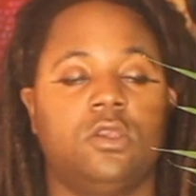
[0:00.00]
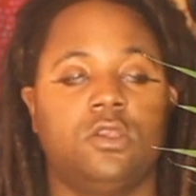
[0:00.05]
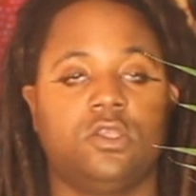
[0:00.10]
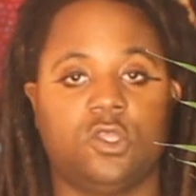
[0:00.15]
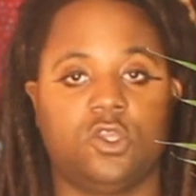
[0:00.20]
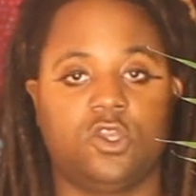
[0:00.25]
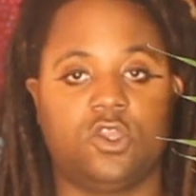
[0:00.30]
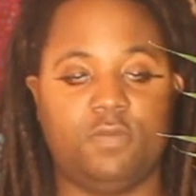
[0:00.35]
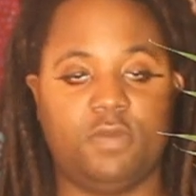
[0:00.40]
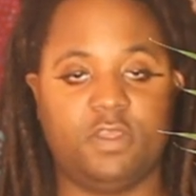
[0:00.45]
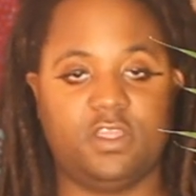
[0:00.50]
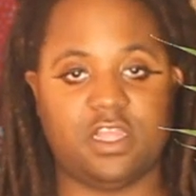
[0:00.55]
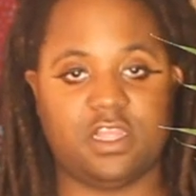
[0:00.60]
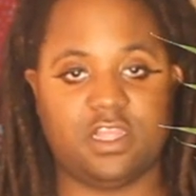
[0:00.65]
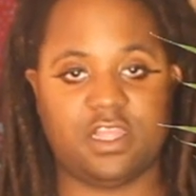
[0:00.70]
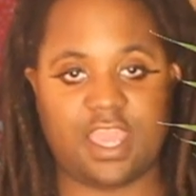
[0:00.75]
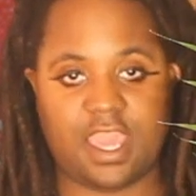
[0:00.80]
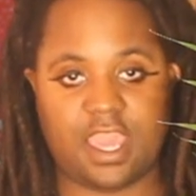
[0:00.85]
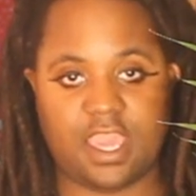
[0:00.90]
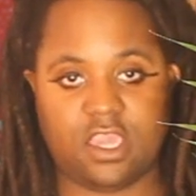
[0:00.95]
So there could be
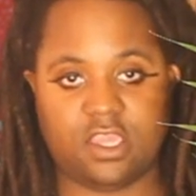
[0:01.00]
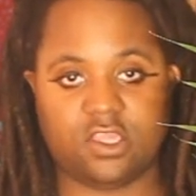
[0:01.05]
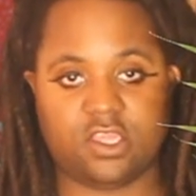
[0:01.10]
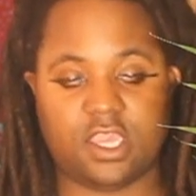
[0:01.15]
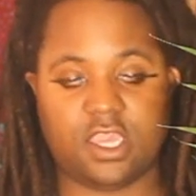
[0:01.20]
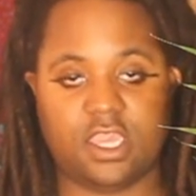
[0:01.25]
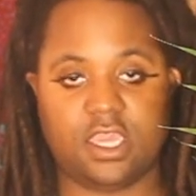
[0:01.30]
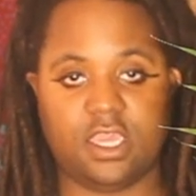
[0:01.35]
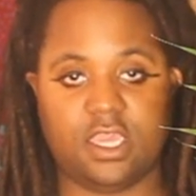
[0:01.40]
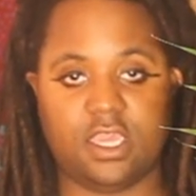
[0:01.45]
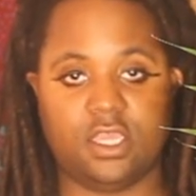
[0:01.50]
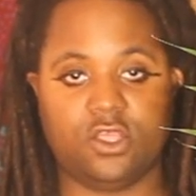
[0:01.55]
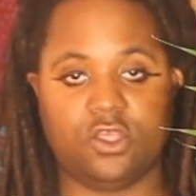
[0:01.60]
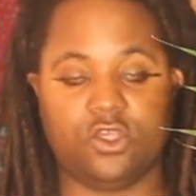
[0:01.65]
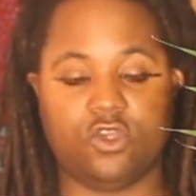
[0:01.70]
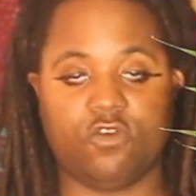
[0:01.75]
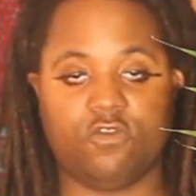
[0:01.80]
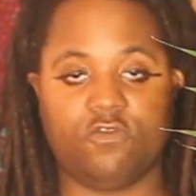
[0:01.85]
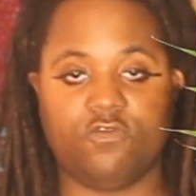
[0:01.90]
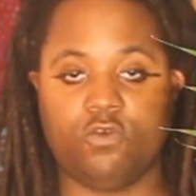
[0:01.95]
delays in
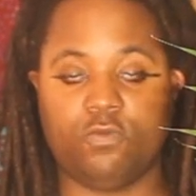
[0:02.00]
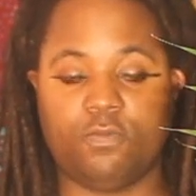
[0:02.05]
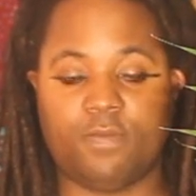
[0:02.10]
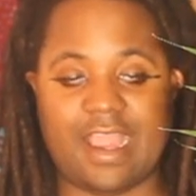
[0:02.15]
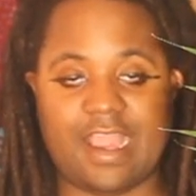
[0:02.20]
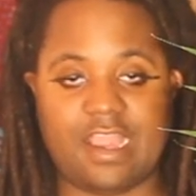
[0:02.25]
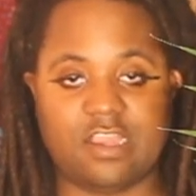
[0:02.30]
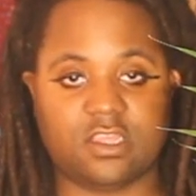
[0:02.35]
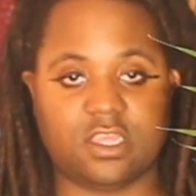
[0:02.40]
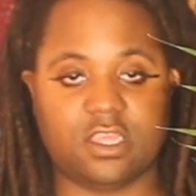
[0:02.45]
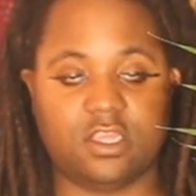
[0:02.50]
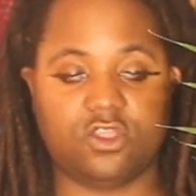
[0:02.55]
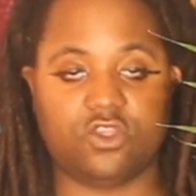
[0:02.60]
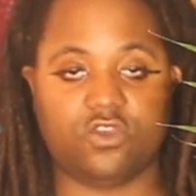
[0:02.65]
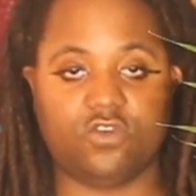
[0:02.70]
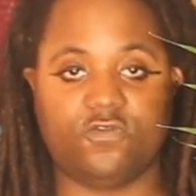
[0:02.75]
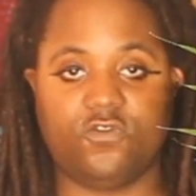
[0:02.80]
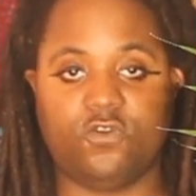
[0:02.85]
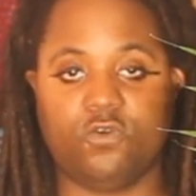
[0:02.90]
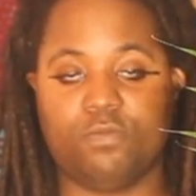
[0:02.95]
your fruit
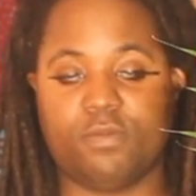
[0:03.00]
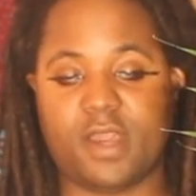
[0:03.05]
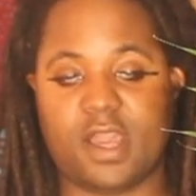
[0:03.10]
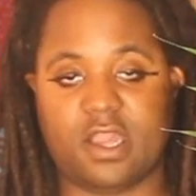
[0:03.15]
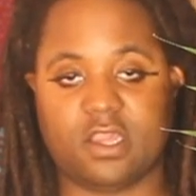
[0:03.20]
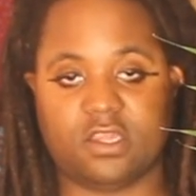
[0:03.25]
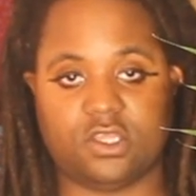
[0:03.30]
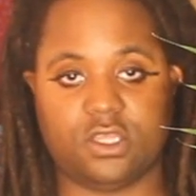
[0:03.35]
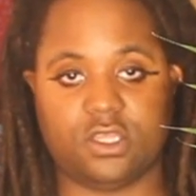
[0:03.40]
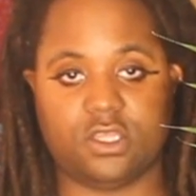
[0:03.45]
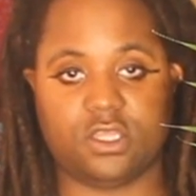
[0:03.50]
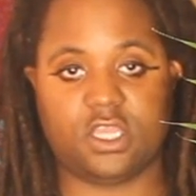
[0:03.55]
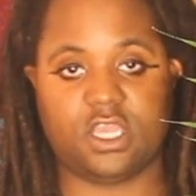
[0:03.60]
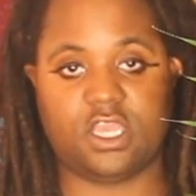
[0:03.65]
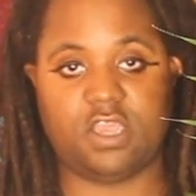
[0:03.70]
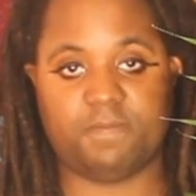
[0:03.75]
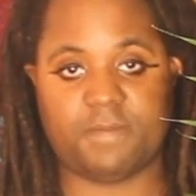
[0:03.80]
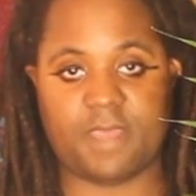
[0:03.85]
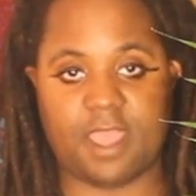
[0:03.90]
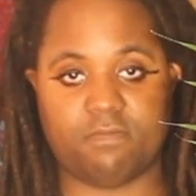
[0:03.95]
baskets, your fruit boxes.
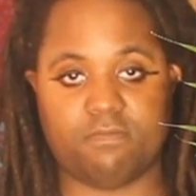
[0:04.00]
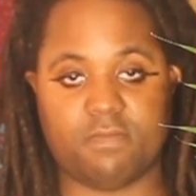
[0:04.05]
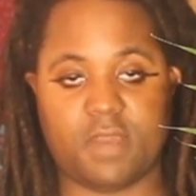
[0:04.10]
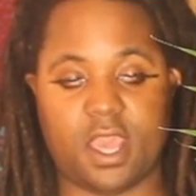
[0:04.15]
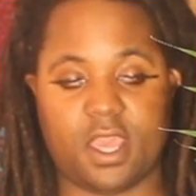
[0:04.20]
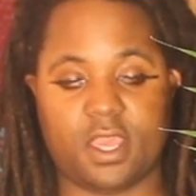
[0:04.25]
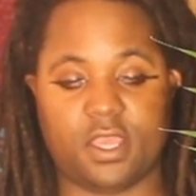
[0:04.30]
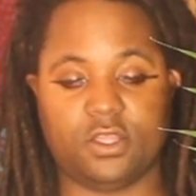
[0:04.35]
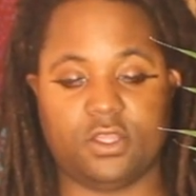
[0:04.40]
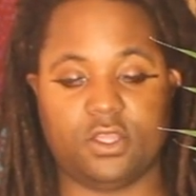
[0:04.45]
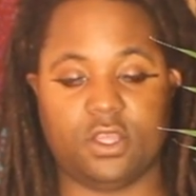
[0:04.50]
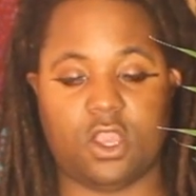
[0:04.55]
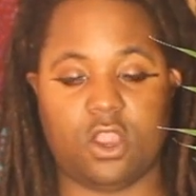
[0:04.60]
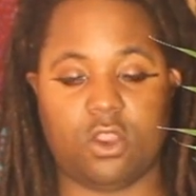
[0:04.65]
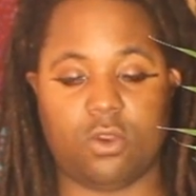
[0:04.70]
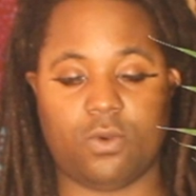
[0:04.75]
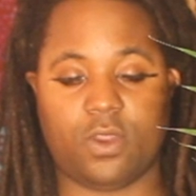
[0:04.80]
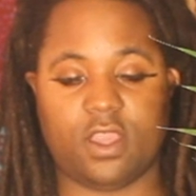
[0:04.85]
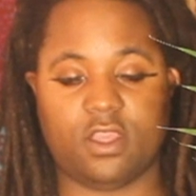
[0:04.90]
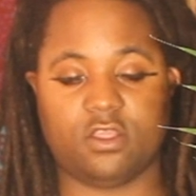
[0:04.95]
Keep that in mind,
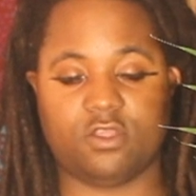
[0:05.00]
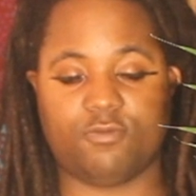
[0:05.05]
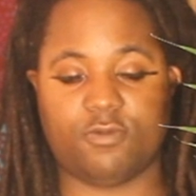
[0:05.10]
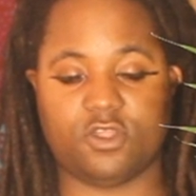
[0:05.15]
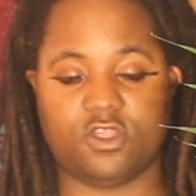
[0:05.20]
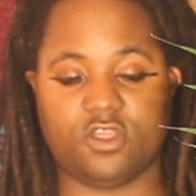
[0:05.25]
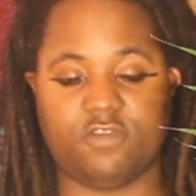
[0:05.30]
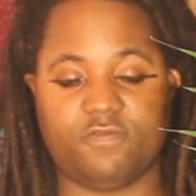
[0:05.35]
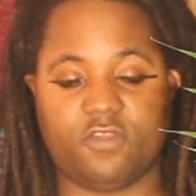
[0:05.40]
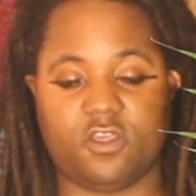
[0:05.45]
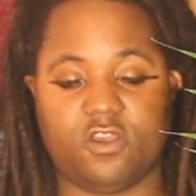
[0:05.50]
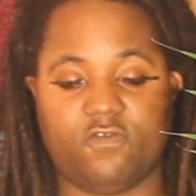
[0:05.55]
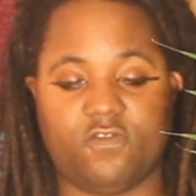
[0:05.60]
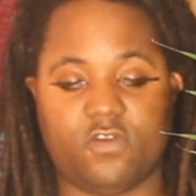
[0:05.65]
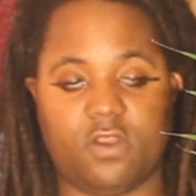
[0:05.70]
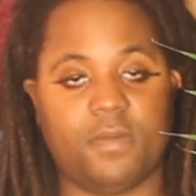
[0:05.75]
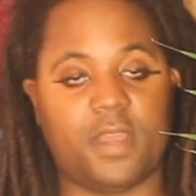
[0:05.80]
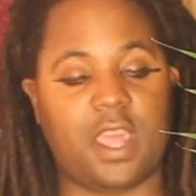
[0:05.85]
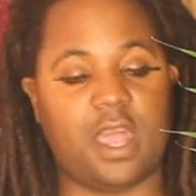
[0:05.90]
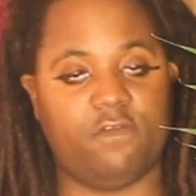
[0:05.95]
all right? Especially if they're
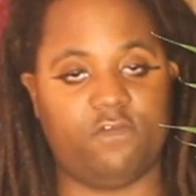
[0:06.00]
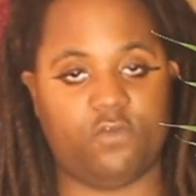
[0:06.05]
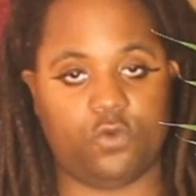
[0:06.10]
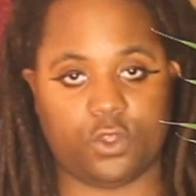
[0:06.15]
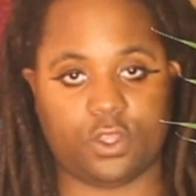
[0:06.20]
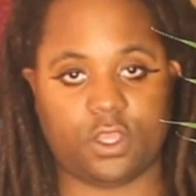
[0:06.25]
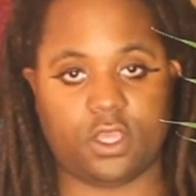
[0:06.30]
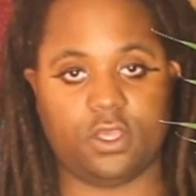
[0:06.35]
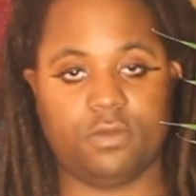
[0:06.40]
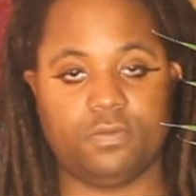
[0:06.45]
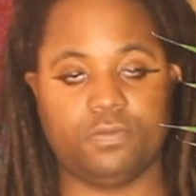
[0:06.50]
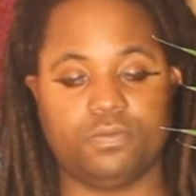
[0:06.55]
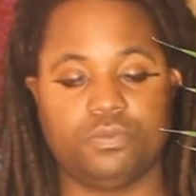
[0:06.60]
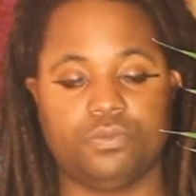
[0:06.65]
from California